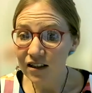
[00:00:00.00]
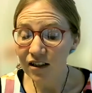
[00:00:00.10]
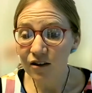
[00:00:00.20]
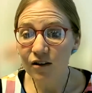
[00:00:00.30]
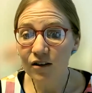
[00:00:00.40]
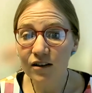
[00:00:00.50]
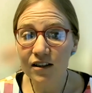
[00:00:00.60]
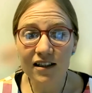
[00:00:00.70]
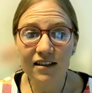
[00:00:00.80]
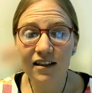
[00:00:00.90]

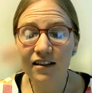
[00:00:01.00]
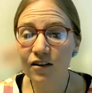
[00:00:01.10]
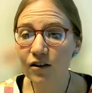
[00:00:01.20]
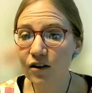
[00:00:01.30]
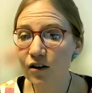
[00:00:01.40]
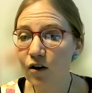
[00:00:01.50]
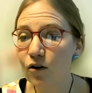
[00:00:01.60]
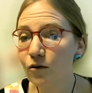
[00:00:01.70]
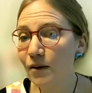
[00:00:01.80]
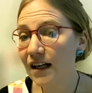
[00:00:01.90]
She did her
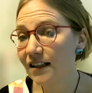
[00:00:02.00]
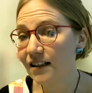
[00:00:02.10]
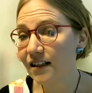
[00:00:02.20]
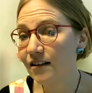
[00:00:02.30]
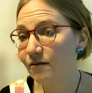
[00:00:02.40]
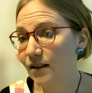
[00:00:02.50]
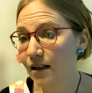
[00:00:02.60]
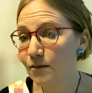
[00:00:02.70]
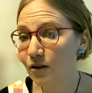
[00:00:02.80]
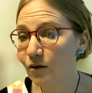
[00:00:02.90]
whole PhD and
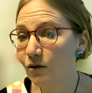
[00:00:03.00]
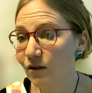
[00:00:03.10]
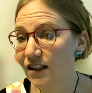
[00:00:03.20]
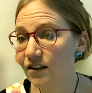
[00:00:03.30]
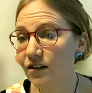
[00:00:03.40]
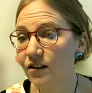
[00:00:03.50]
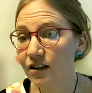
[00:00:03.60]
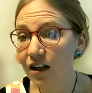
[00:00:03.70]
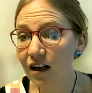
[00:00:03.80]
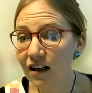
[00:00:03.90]
subsequent
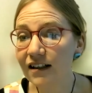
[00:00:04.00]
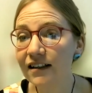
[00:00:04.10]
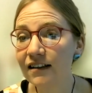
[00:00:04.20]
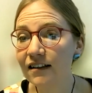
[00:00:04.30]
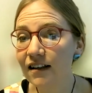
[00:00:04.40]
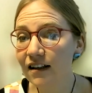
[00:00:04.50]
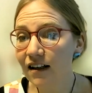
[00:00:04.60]
research on